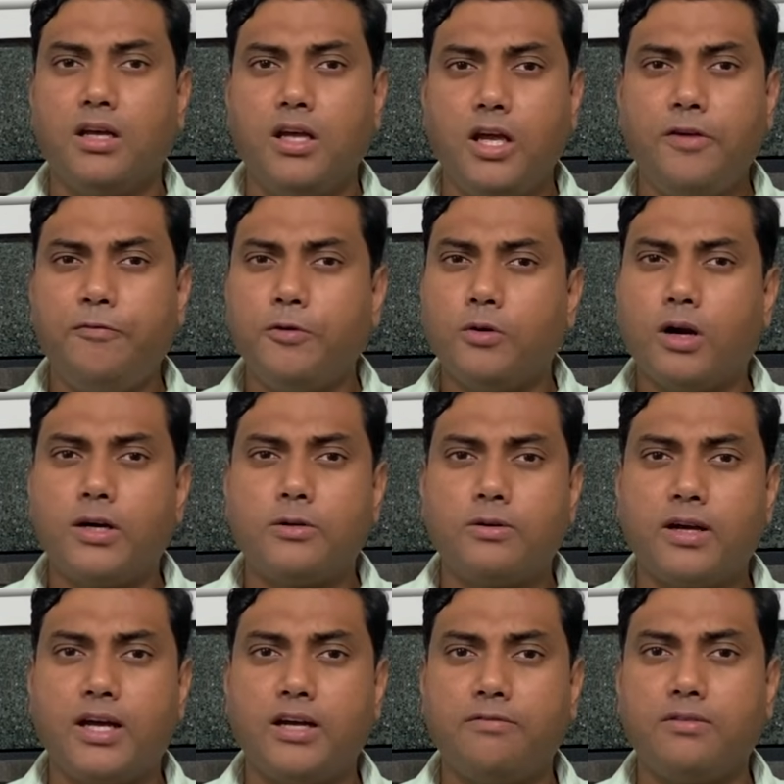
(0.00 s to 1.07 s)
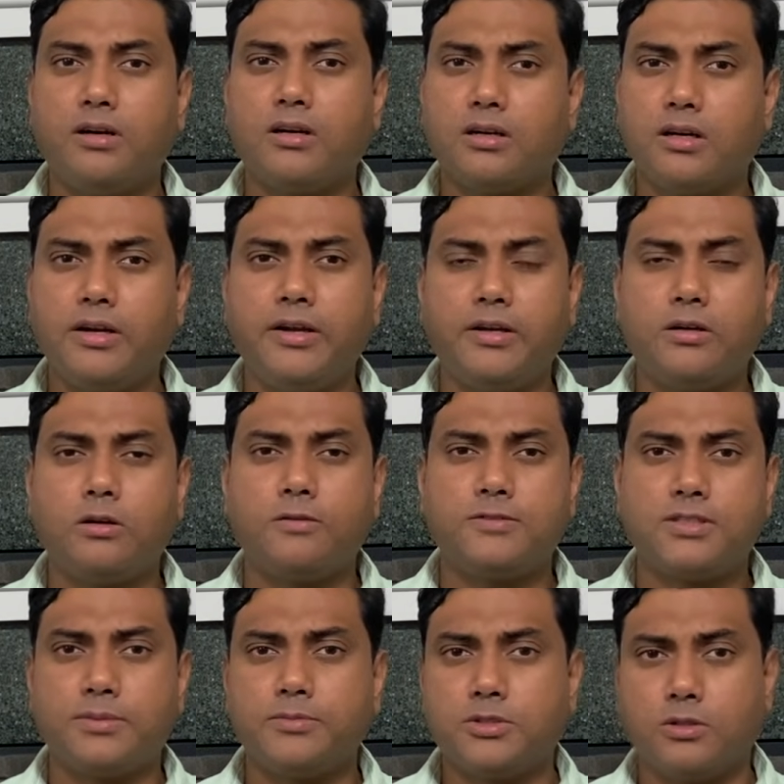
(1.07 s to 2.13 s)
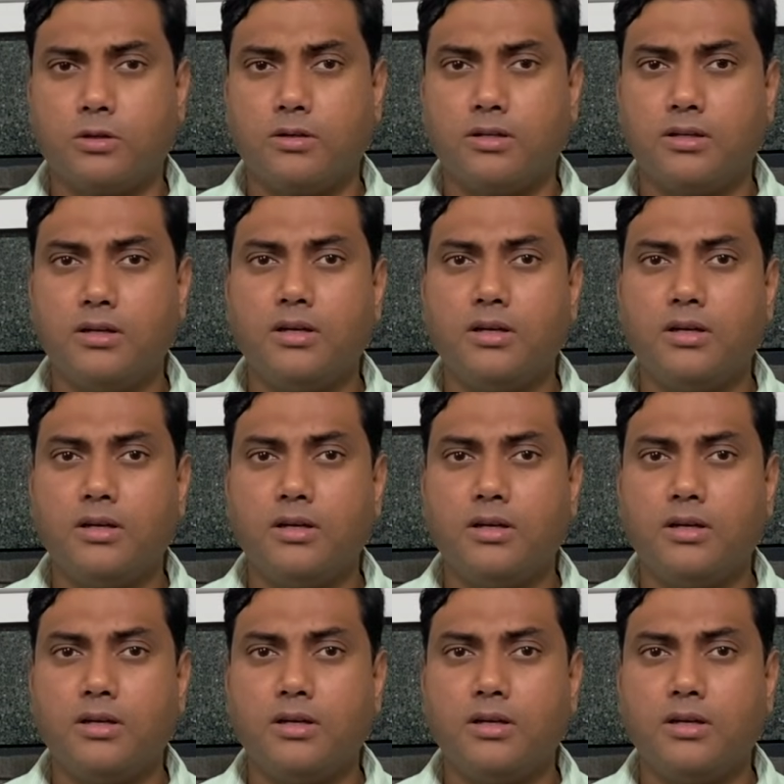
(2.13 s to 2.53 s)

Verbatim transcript: if you are to have a career of some sort.